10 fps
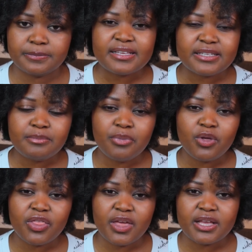The simple
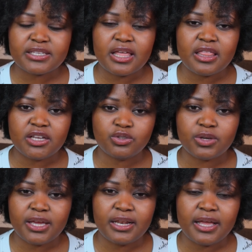things that you
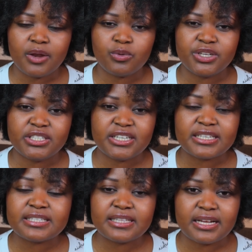can learn when you're
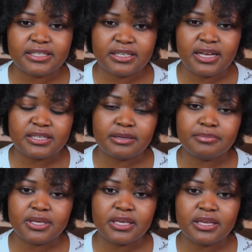just starting as a
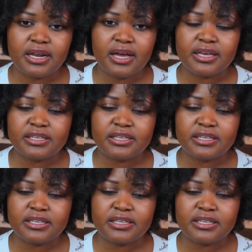beginner.